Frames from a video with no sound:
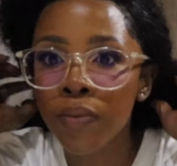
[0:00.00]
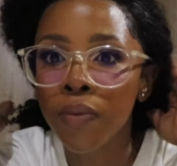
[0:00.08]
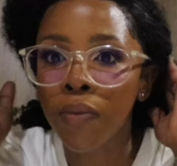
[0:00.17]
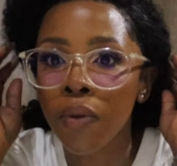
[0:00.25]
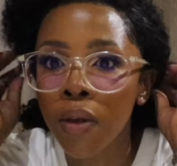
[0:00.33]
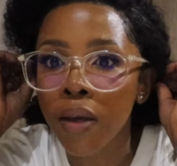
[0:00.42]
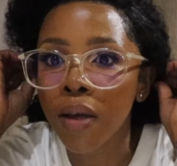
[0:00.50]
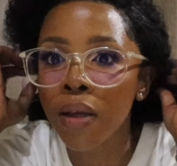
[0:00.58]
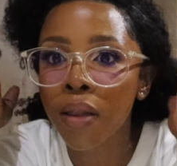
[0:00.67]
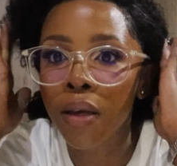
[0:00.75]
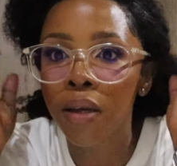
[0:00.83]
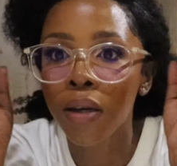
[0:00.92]
Okay,
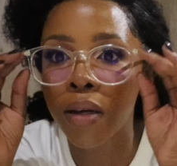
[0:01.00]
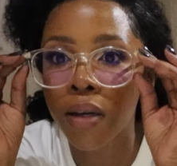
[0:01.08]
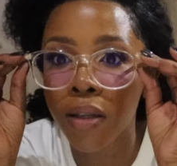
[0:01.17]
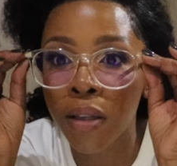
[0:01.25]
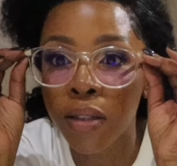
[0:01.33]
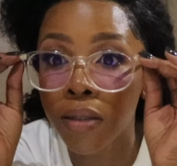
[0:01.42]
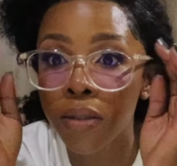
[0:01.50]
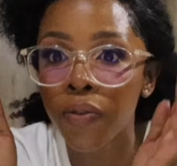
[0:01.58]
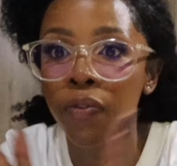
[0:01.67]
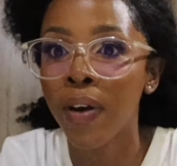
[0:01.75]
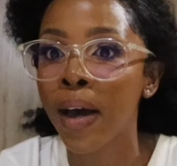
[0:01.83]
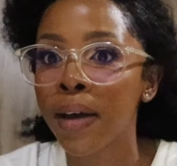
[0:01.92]
I think this is
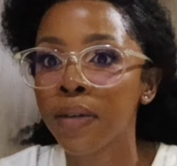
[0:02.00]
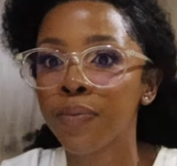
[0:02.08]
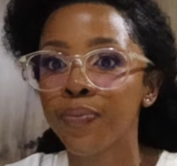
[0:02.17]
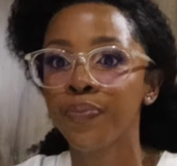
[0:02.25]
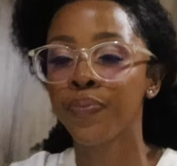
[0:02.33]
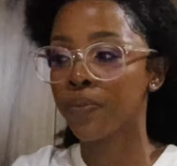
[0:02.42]
fine.